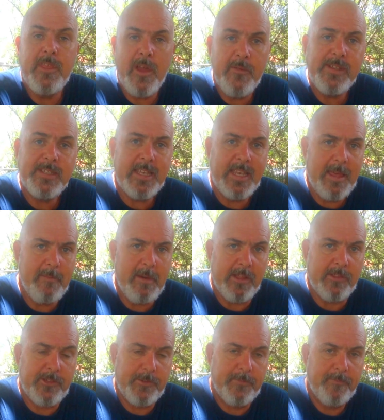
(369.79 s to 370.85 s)
there is a
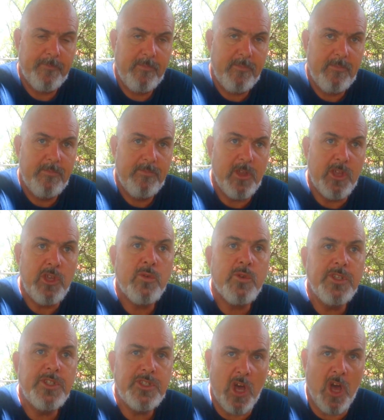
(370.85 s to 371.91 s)
limit that you
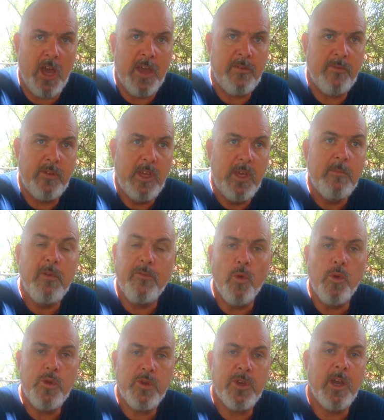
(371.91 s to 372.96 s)
can dive
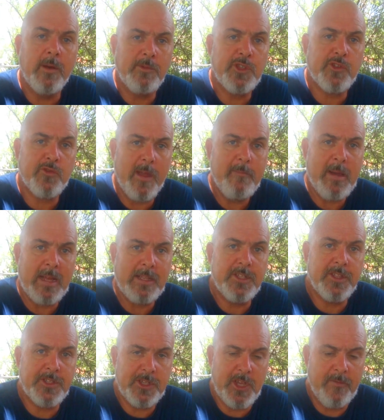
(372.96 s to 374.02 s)
before you can come straight back
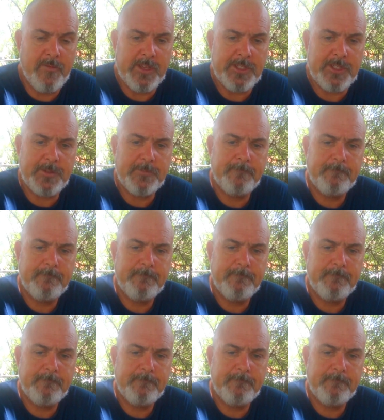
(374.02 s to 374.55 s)
to the surface.